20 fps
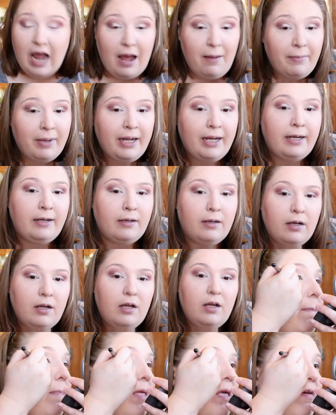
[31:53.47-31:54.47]
I mean,
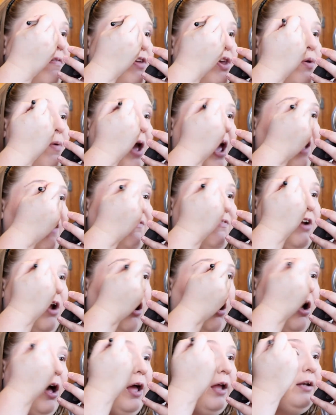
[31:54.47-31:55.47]
if you have
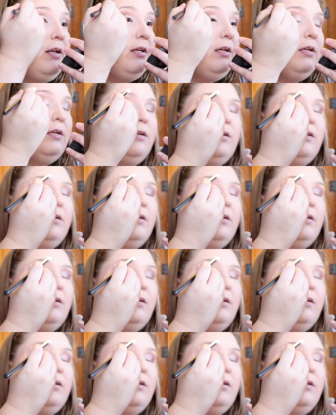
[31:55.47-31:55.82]
not